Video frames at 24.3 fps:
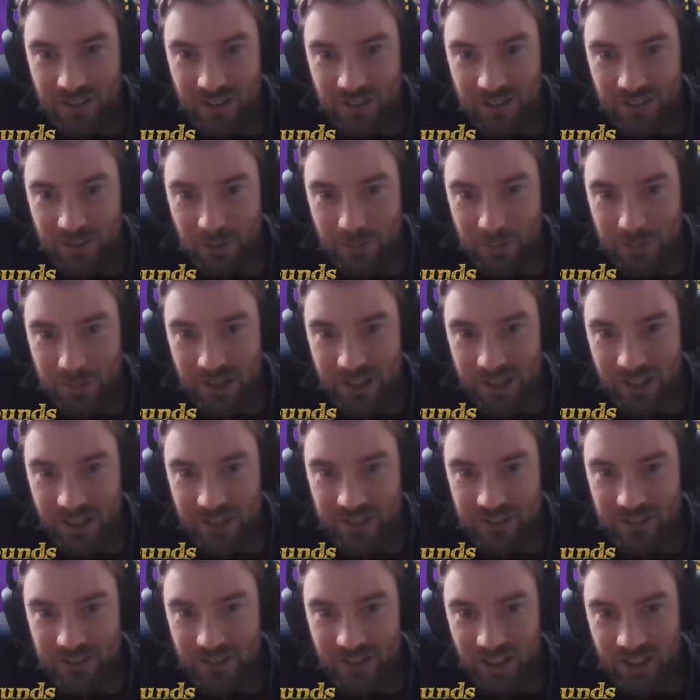Do I play
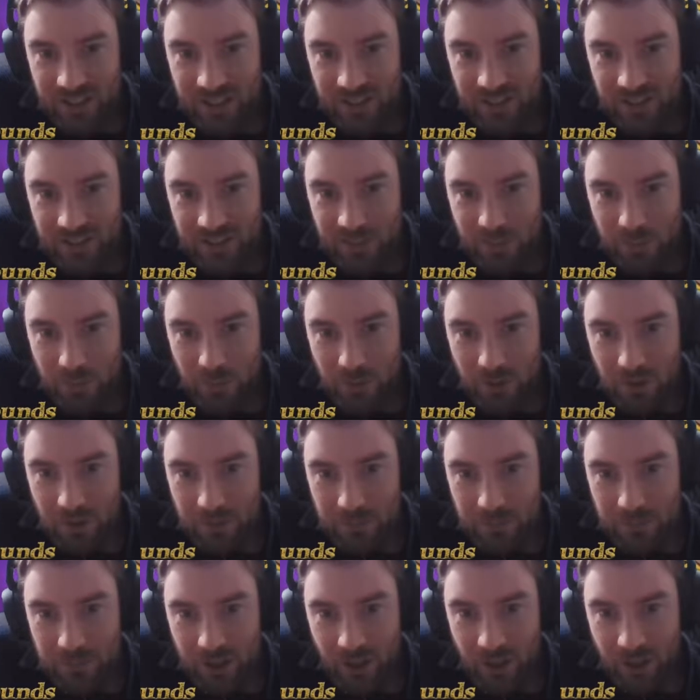Gadget Zan and swipe?
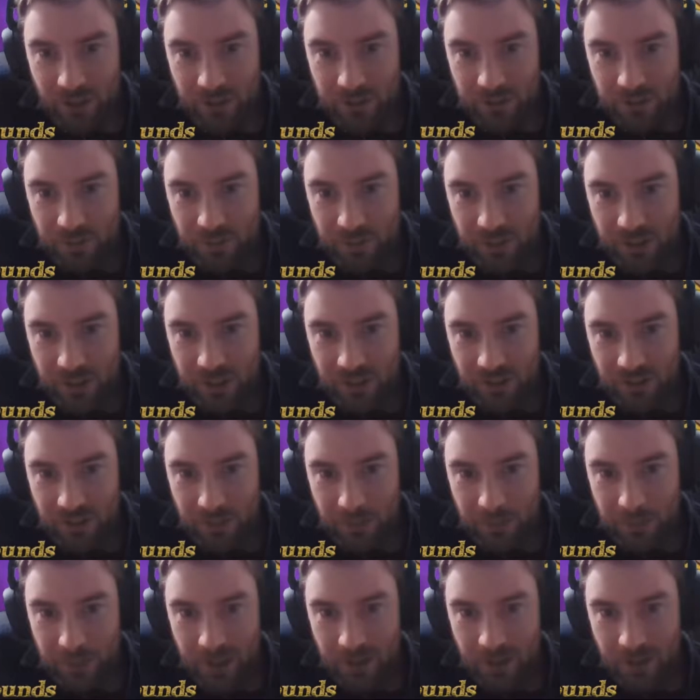No, because I want a hero
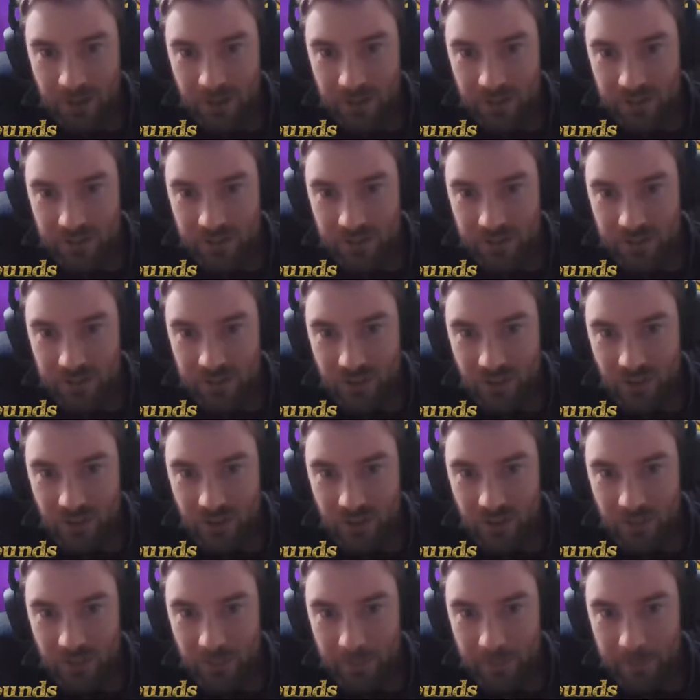power.
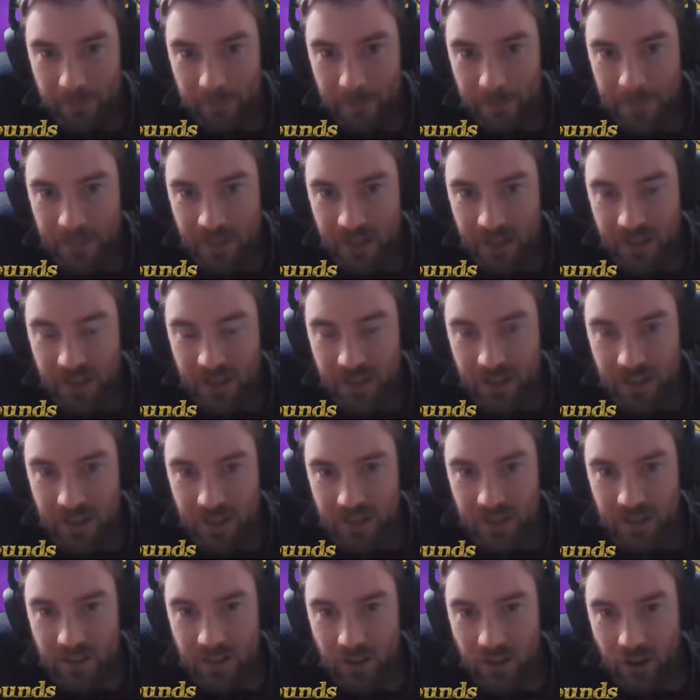So
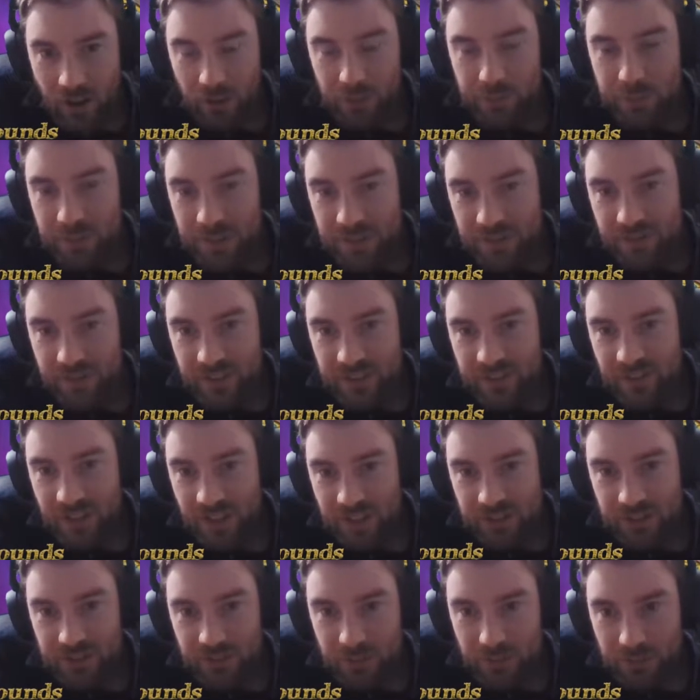Ultimate
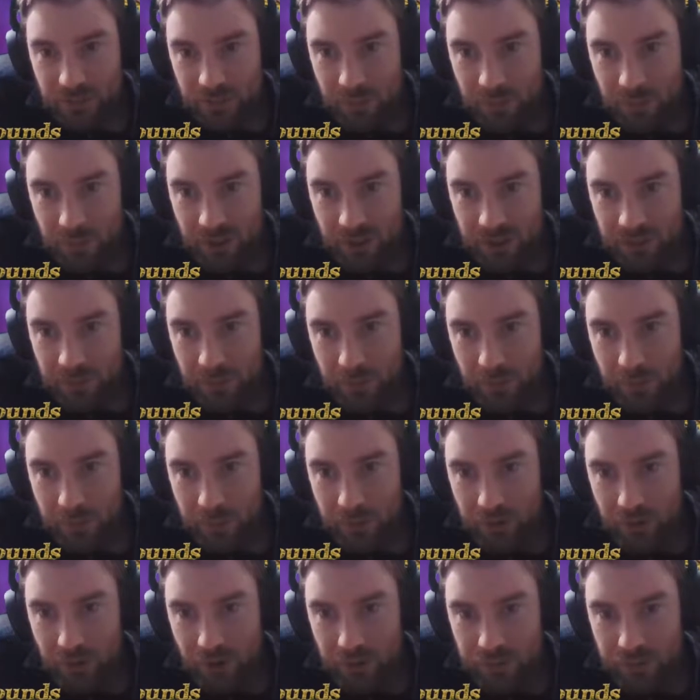Infestation also works, but I
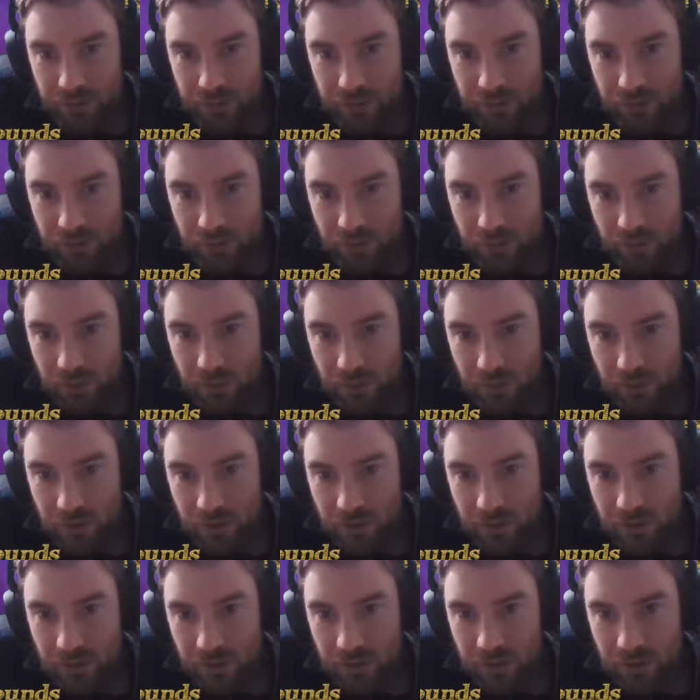would overdraw.
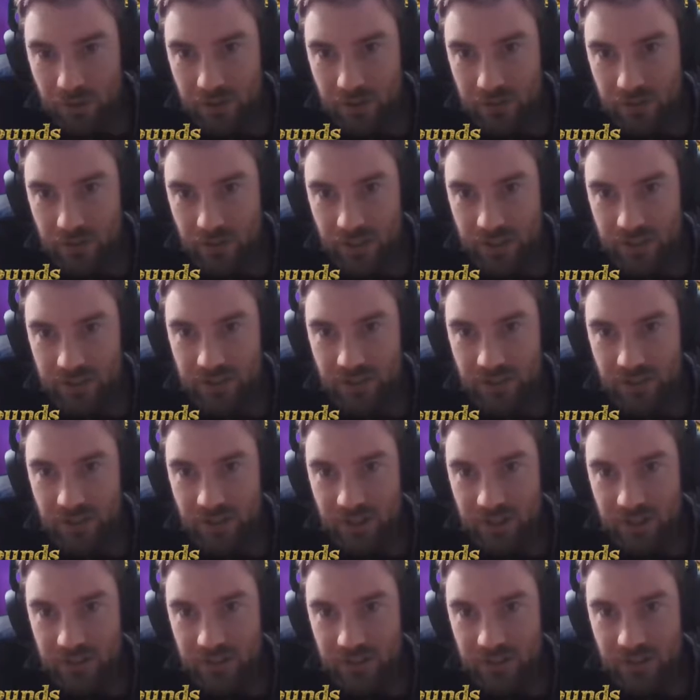So let's do
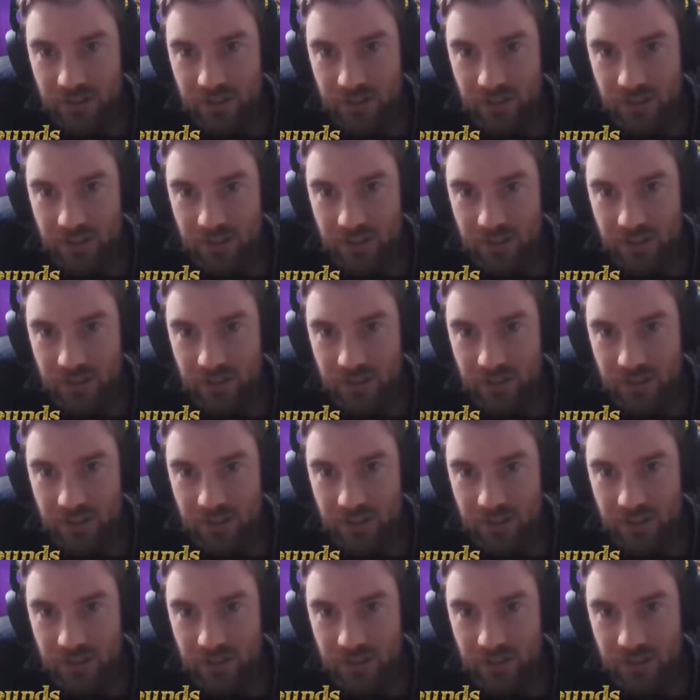this.